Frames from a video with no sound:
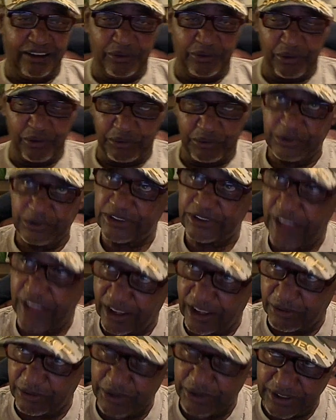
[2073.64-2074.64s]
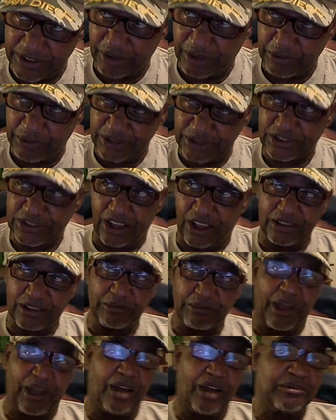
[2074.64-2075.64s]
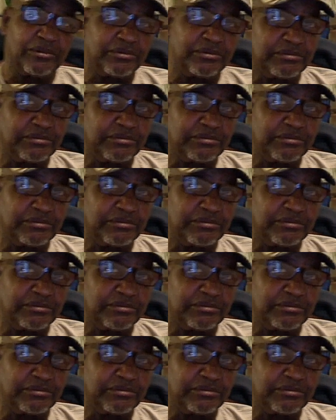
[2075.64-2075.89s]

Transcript: what was the other one that we talked about?